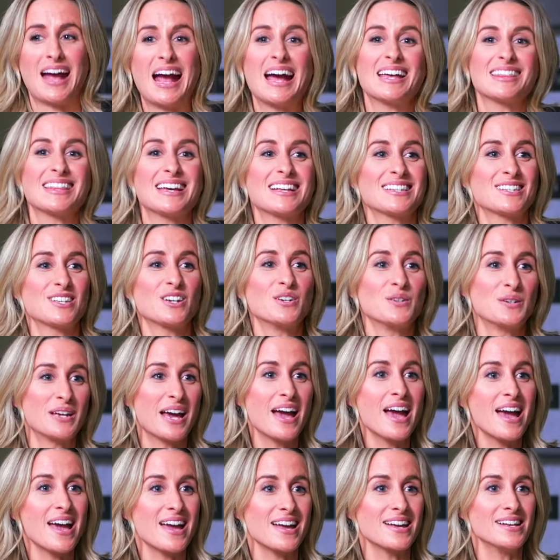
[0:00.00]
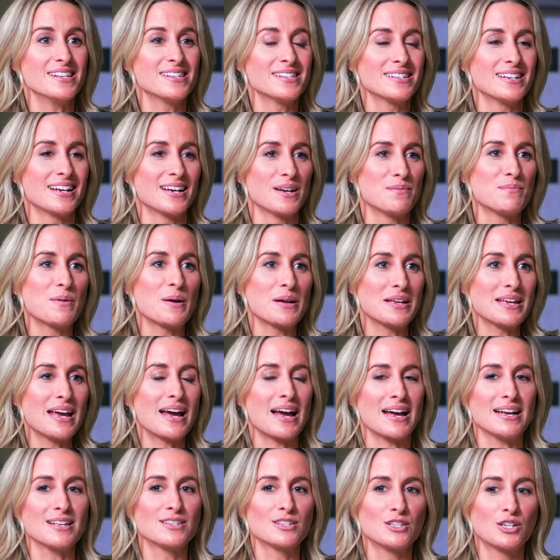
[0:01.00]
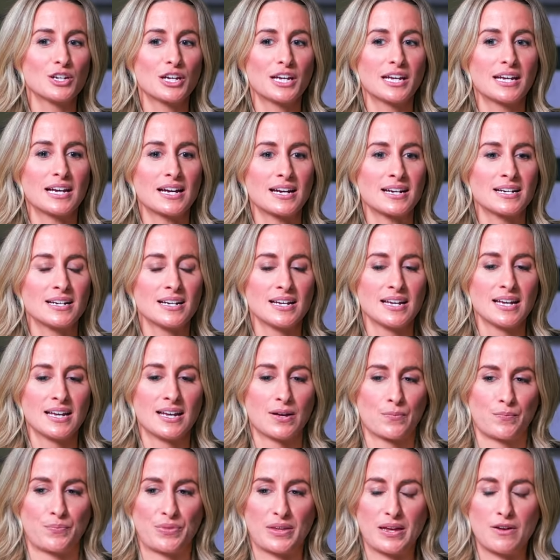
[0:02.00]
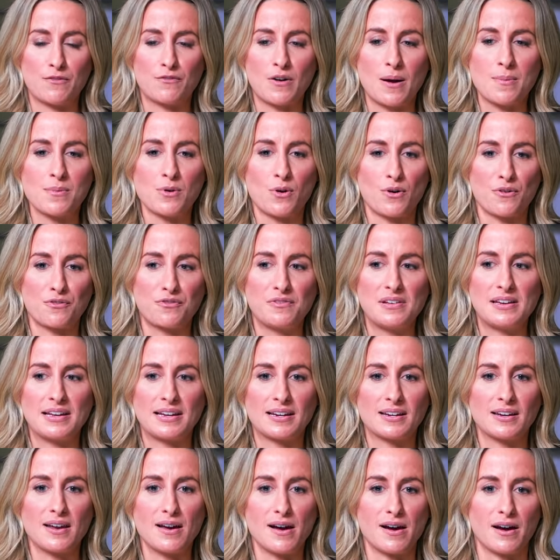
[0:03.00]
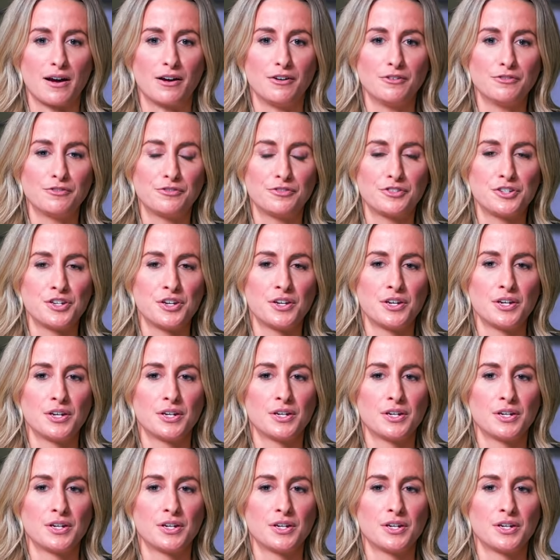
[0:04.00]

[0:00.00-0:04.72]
and that's okay isn't it but yeah it's looking at if i'm not feeling loved